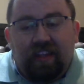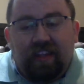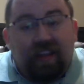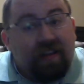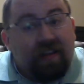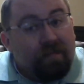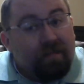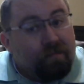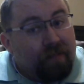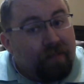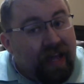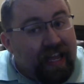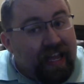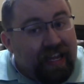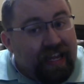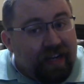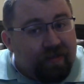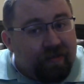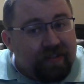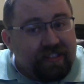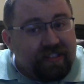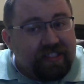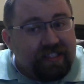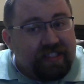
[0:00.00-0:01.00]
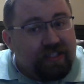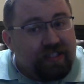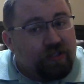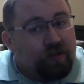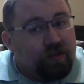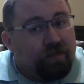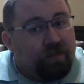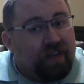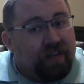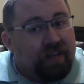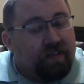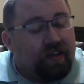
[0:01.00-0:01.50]
my
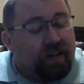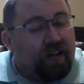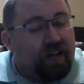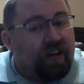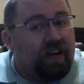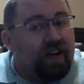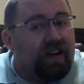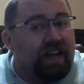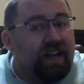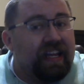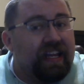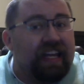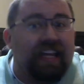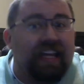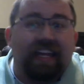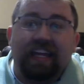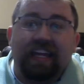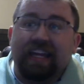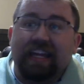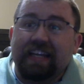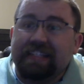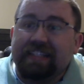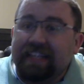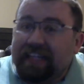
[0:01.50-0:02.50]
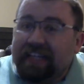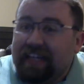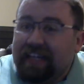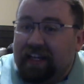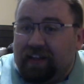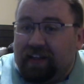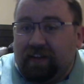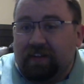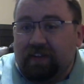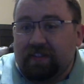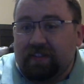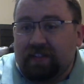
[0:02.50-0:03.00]
quintessential favorite card is a
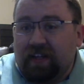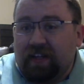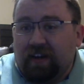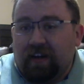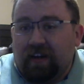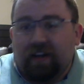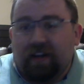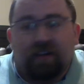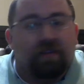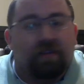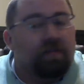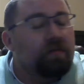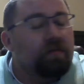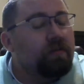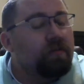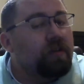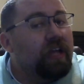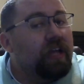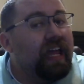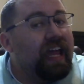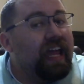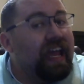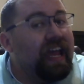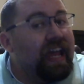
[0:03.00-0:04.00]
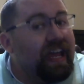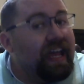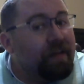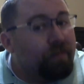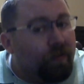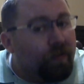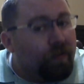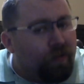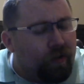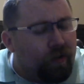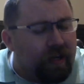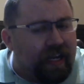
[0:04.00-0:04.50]
colorless card, and
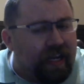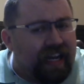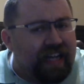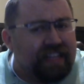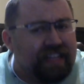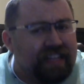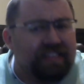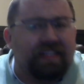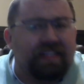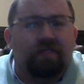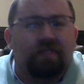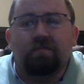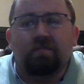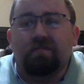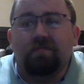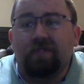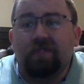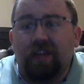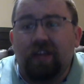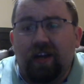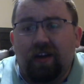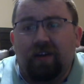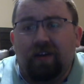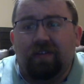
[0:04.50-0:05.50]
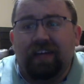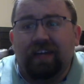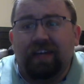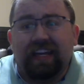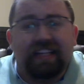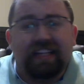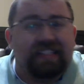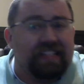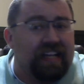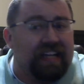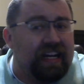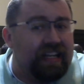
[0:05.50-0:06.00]
before you ask, no,
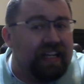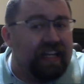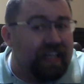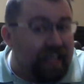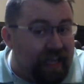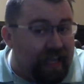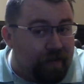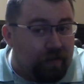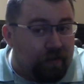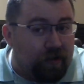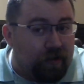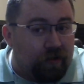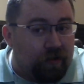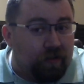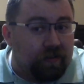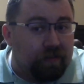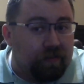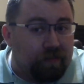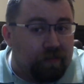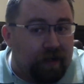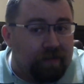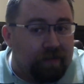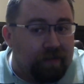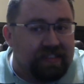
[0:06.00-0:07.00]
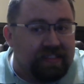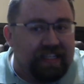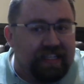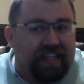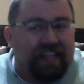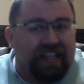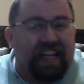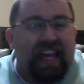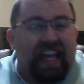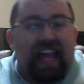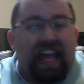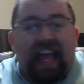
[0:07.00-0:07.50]
it's not Emrakul the Promised Land.
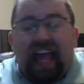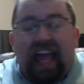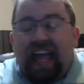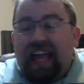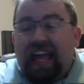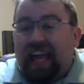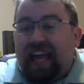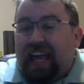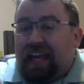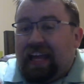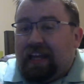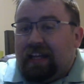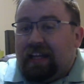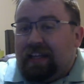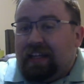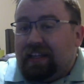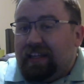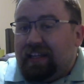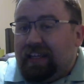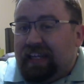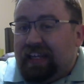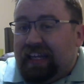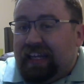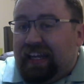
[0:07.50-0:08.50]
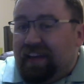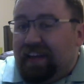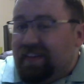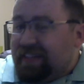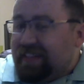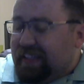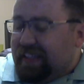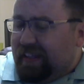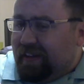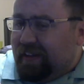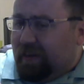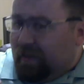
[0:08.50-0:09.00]

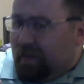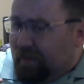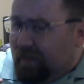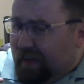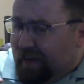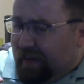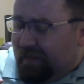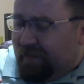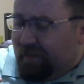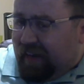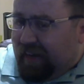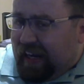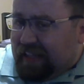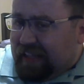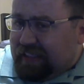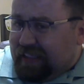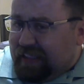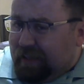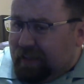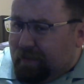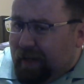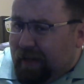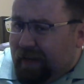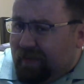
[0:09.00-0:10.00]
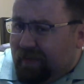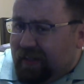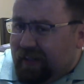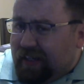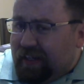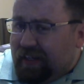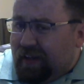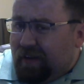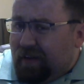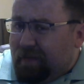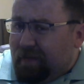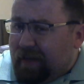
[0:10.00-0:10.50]
Here's a little fact you might want to
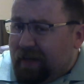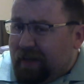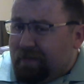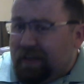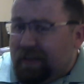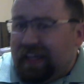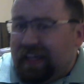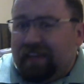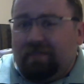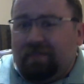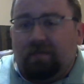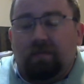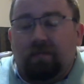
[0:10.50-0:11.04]
know about me.